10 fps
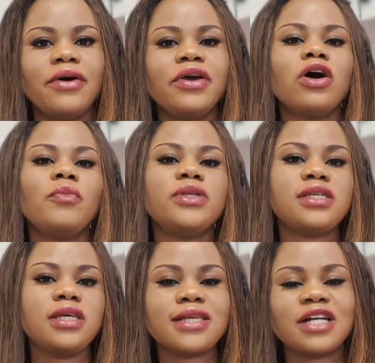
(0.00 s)
a
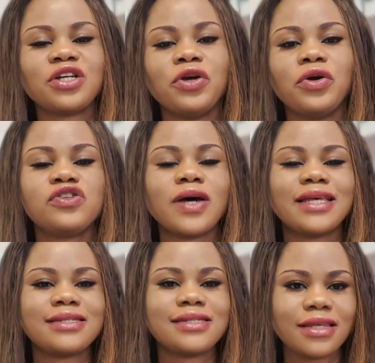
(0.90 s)
committee is actually going to
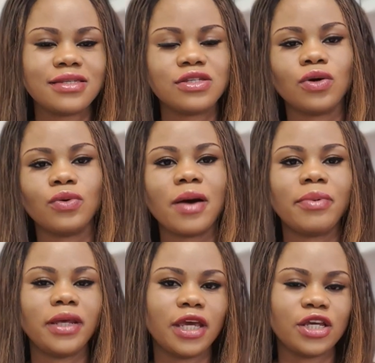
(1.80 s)
assess your
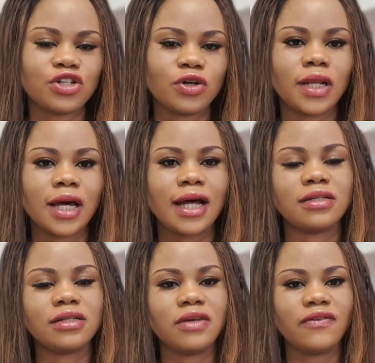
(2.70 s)
application
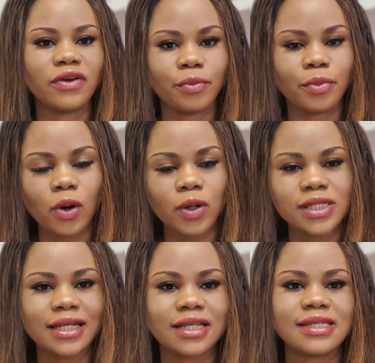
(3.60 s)
and give a report
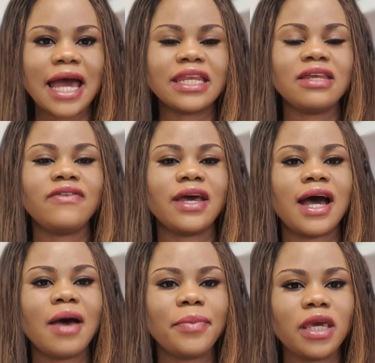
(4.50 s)
and decide if they're
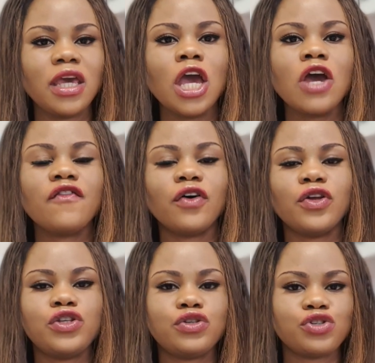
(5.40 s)
happy for
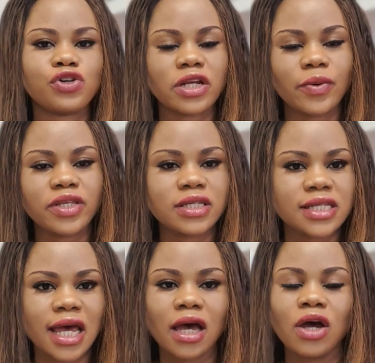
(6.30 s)
you to join the
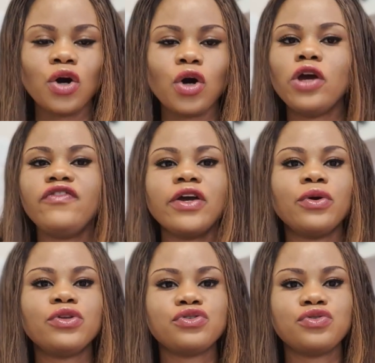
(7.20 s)
register or if you're
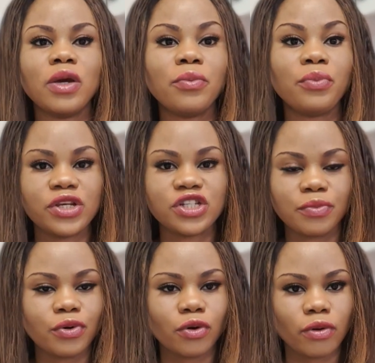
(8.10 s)
going to do a bridging
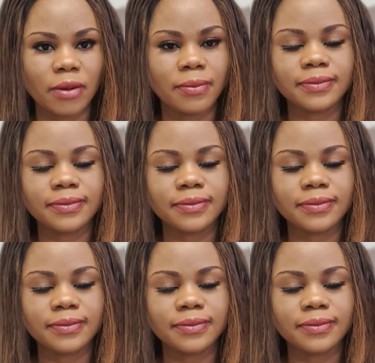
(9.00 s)
program.